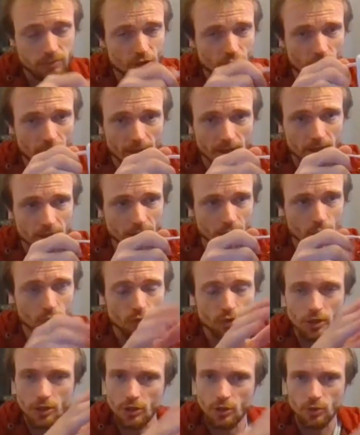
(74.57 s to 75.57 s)
Tie it
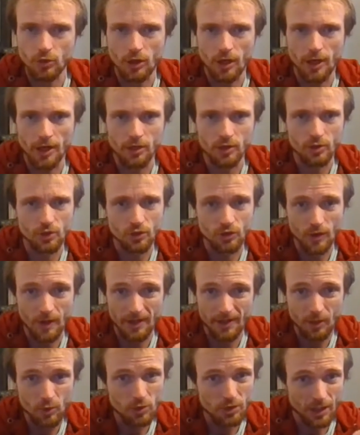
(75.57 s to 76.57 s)
close, you tie it to a
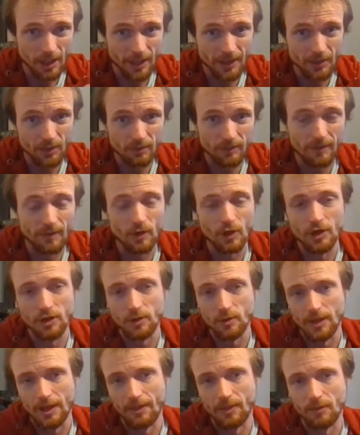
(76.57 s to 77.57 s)
tree, you stick it in the river, and
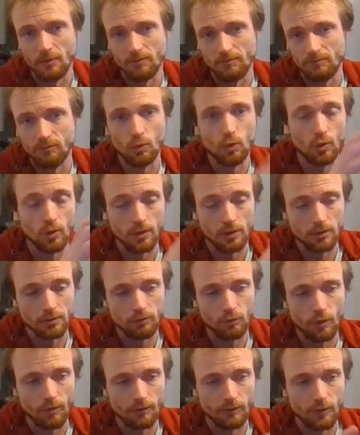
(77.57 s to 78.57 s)
you let the water
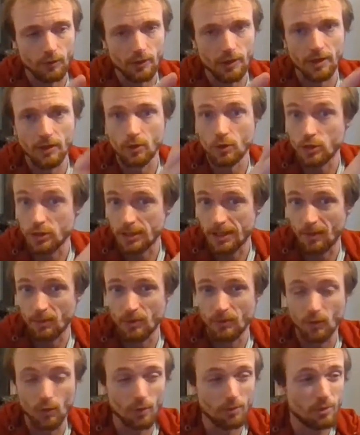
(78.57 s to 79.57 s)
run through the acorns to get
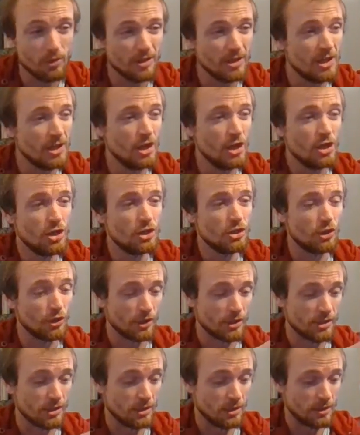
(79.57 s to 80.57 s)
rid of all the
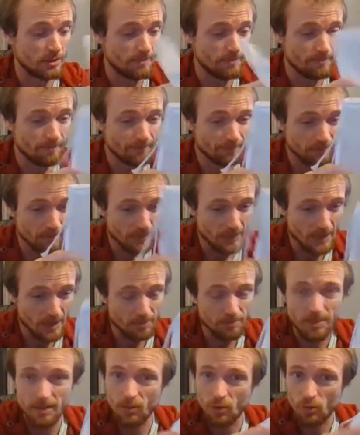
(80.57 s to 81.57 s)
toxins.
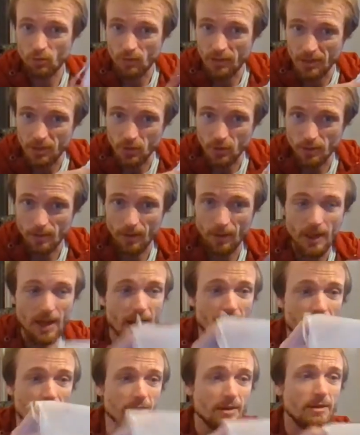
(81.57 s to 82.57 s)
People don't really talk about
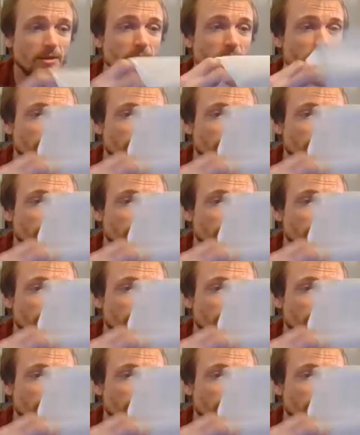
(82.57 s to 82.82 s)
that.